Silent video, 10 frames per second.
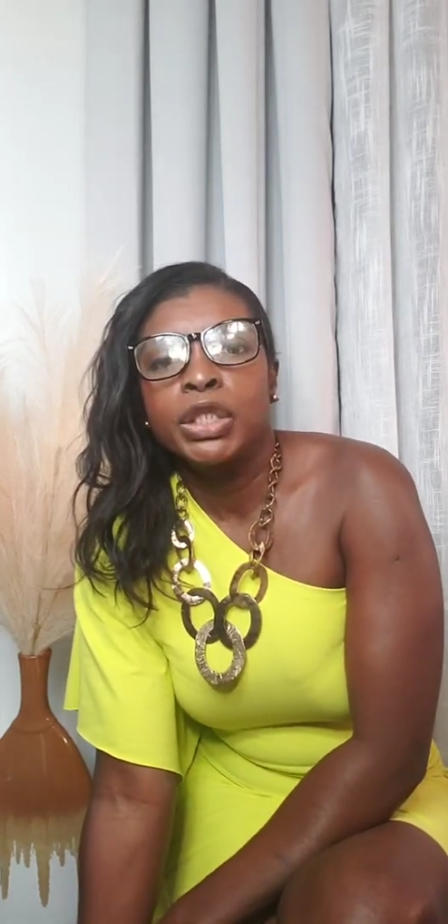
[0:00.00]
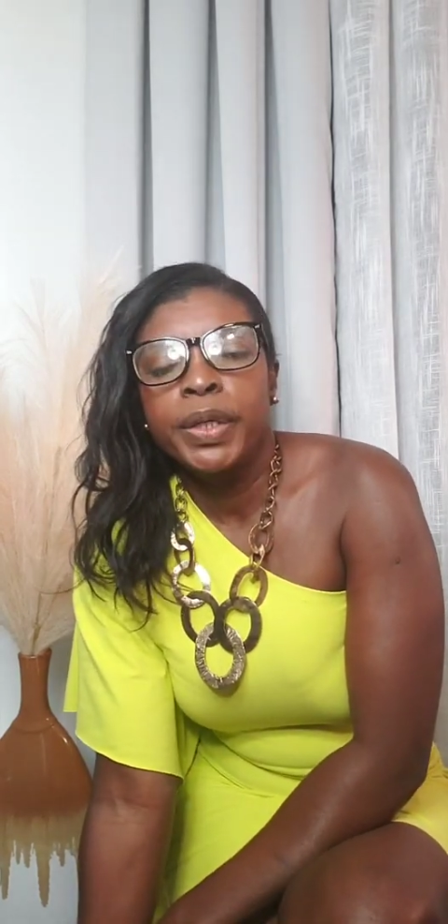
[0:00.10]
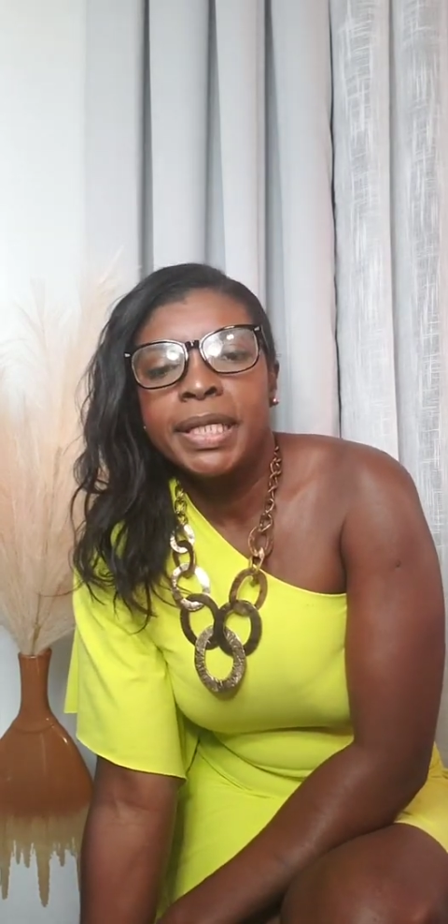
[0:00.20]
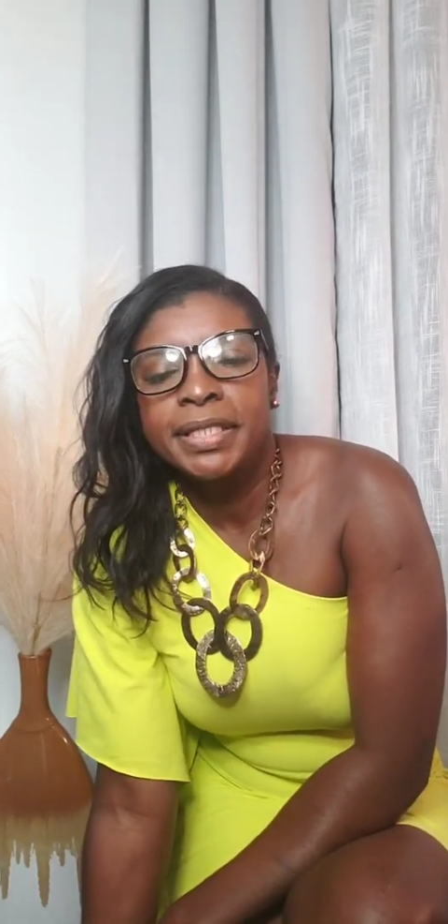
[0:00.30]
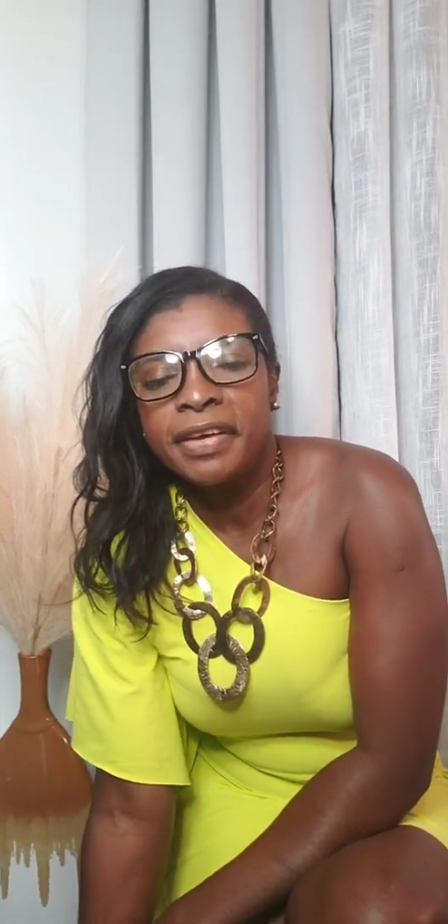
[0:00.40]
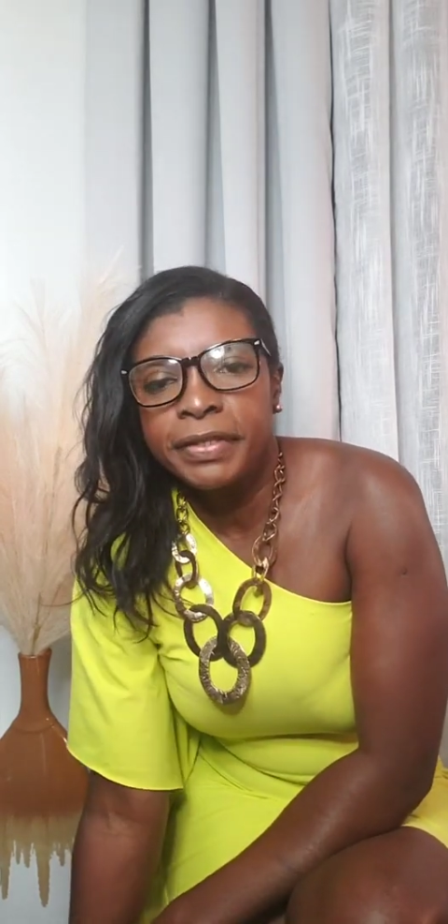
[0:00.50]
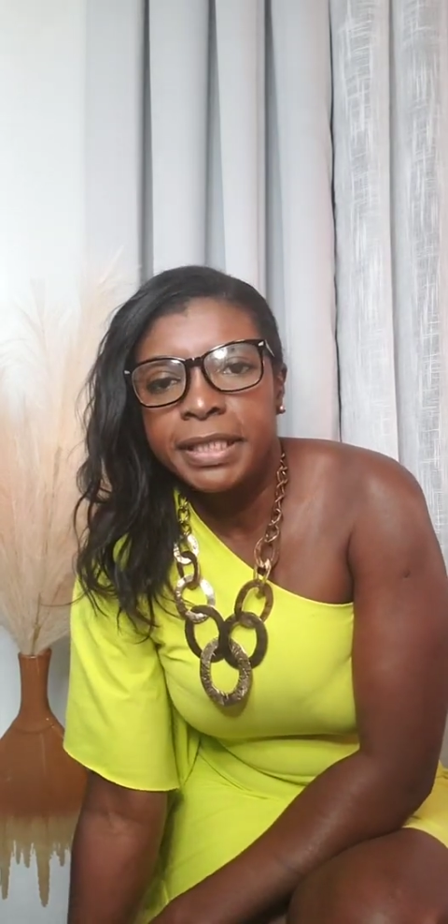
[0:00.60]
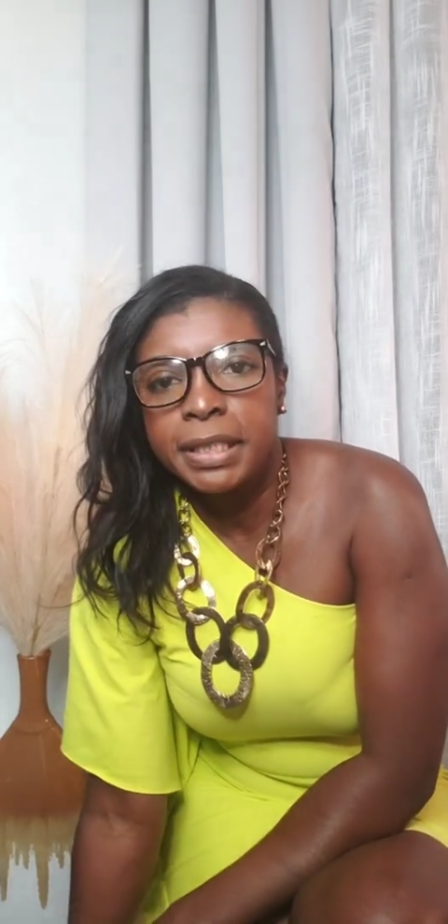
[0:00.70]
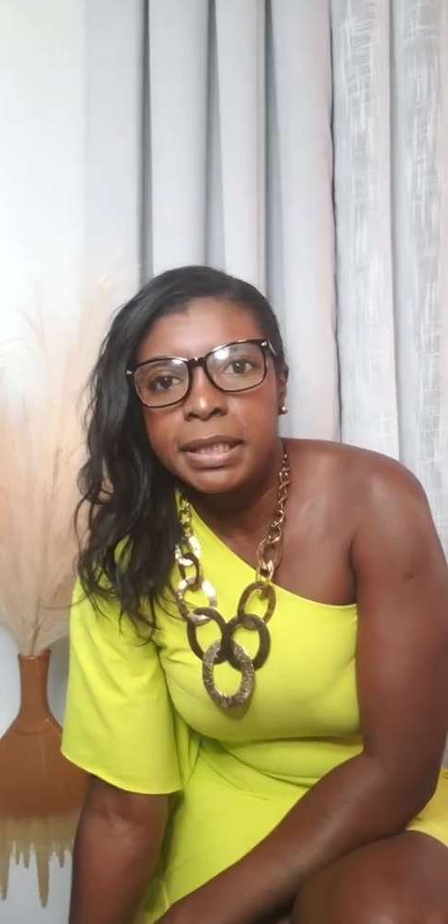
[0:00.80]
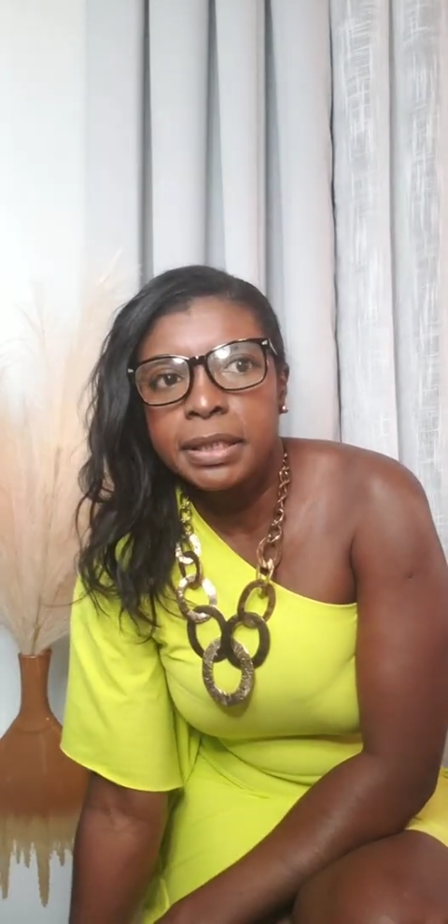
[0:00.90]

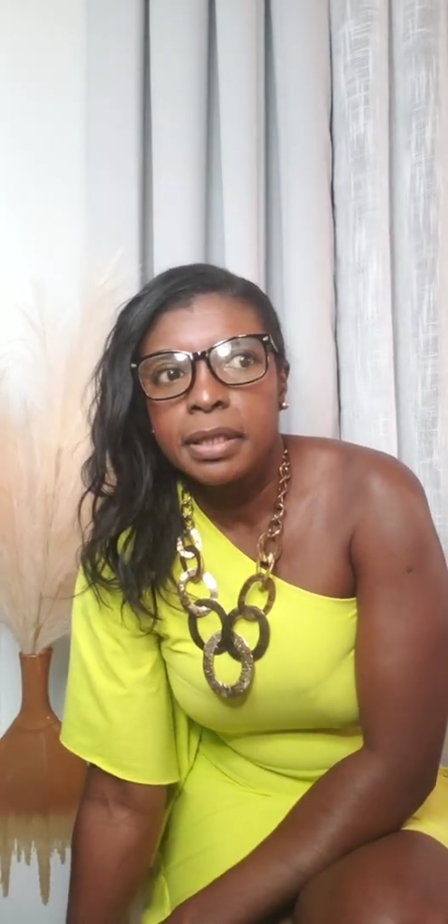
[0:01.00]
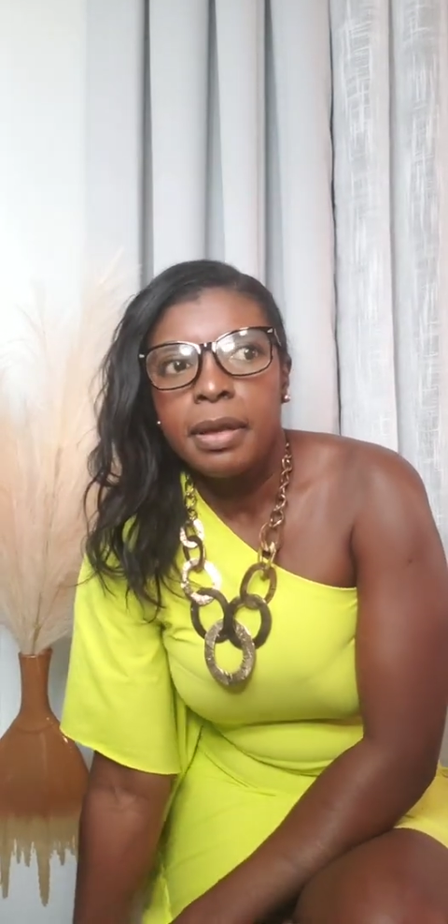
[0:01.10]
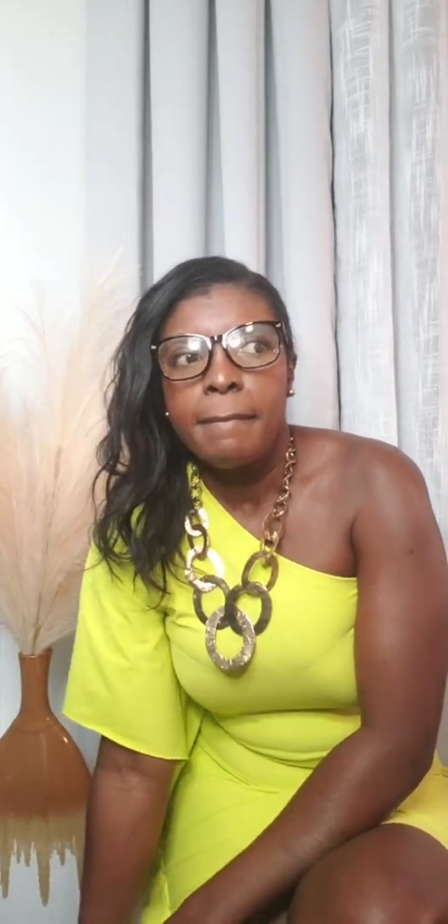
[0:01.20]
2017,